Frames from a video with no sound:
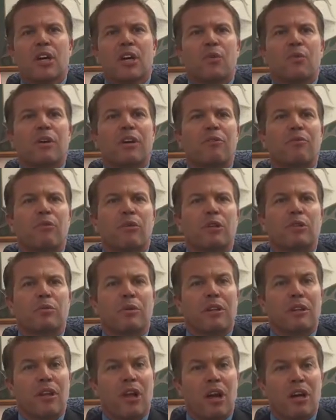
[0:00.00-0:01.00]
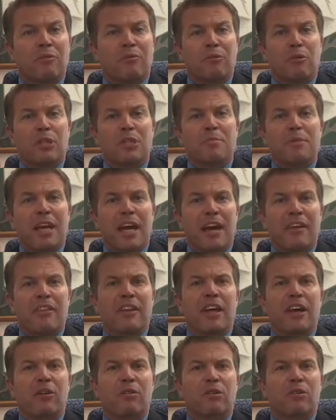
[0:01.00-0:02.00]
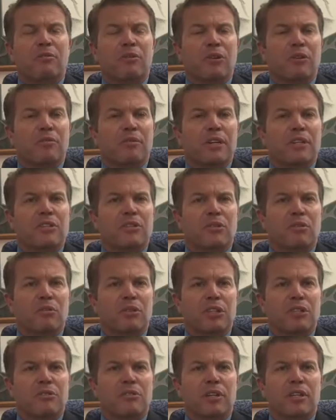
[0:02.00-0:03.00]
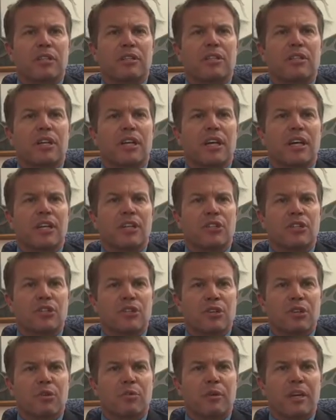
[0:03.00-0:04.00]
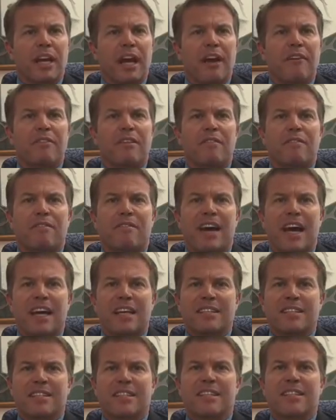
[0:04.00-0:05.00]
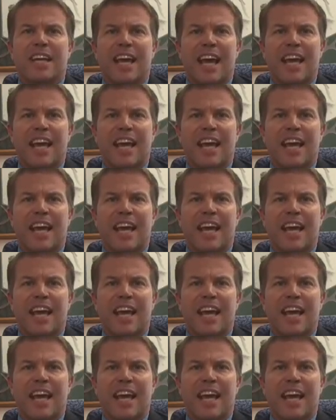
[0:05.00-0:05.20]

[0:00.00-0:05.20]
We have worked with law enforcement and the Elk Grove Unified School District to ensure we have the fastest